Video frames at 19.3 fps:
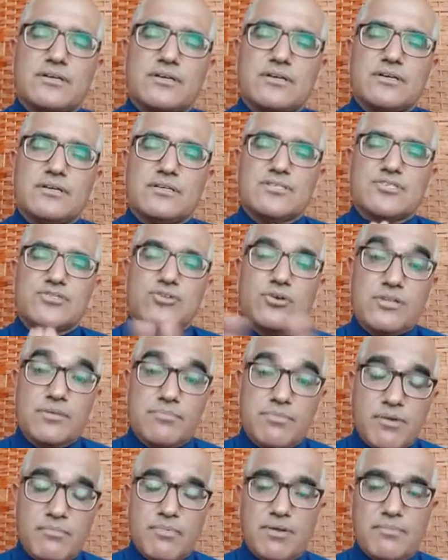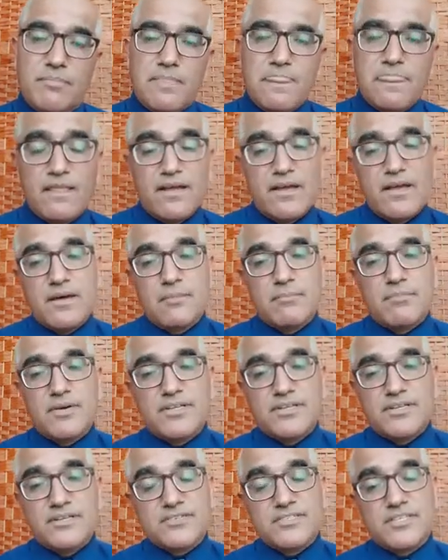solve the problem.
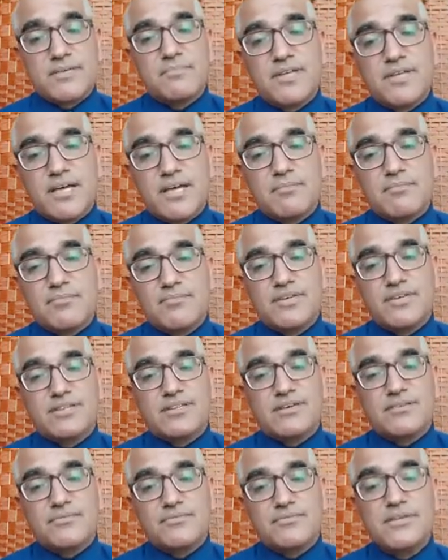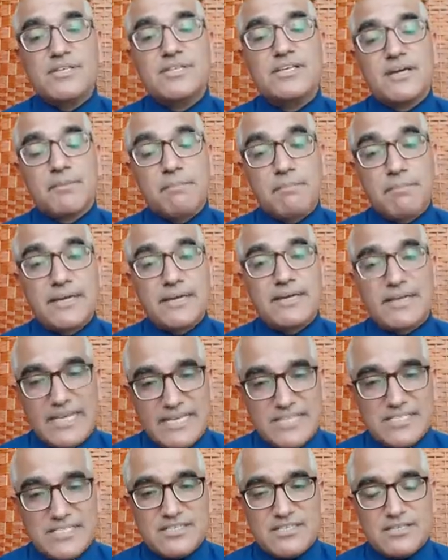But sometimes when the feet are
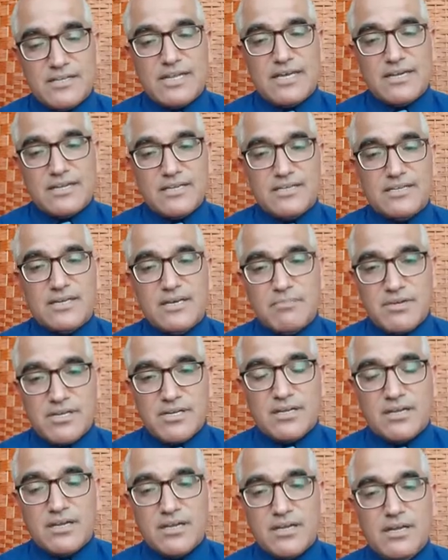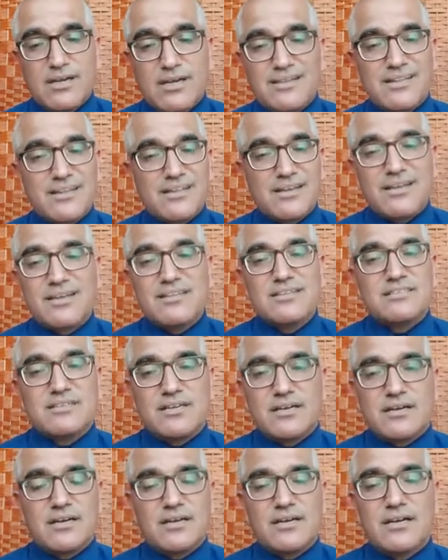painless, like in diabetic, then it is
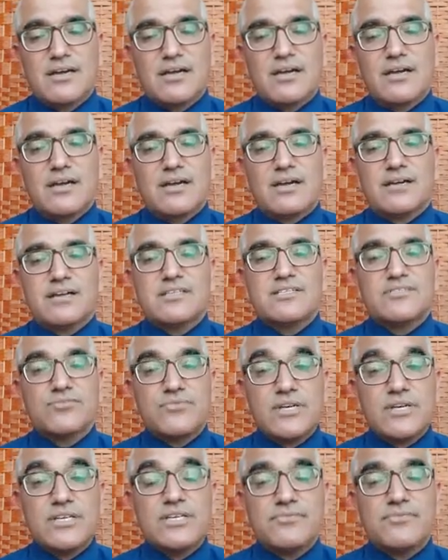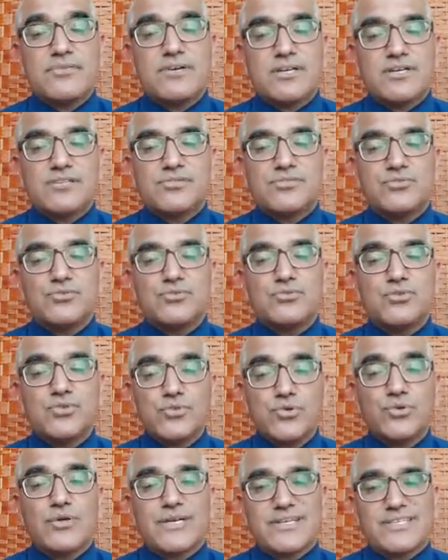very difficult to
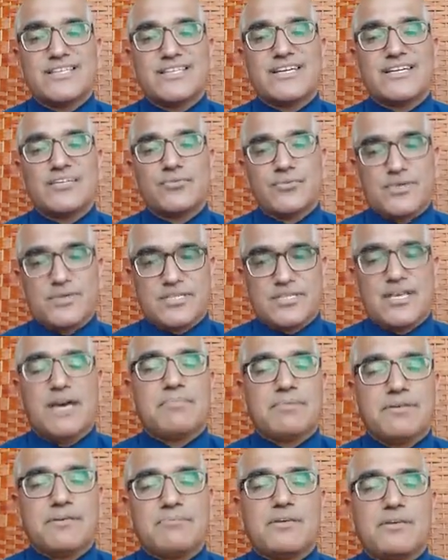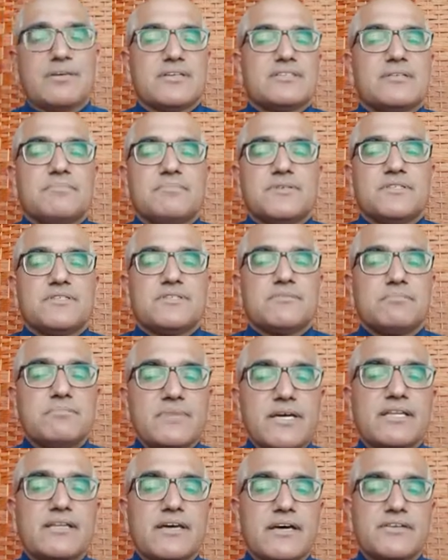know exactly what is happening, because the patient may
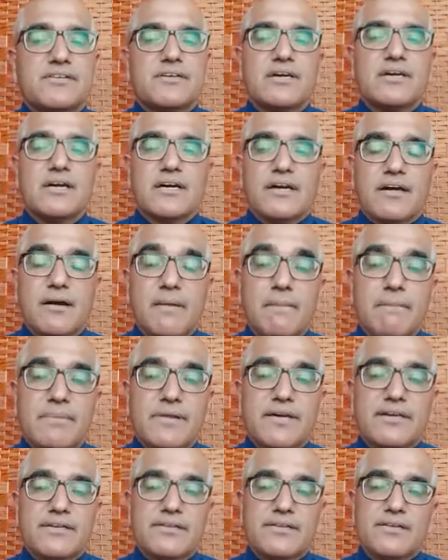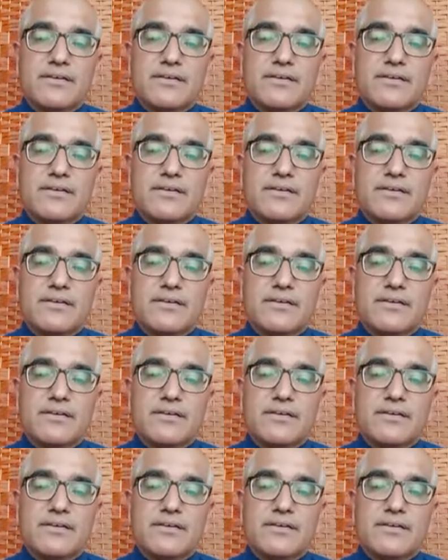not complain